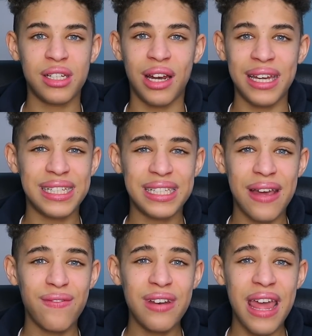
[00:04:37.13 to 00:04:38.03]
So
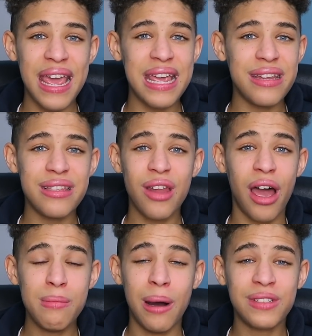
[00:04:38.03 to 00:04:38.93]
7, 8,
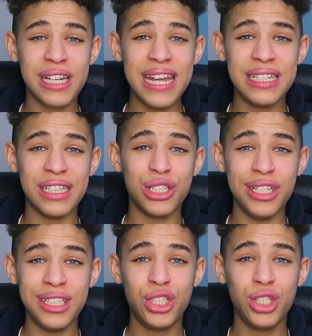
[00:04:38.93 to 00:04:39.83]
9 months later,
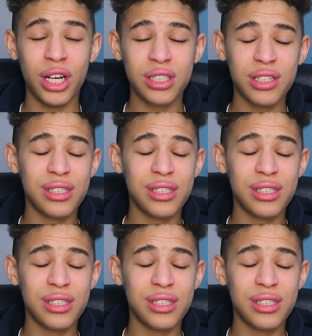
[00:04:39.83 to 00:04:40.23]
she's just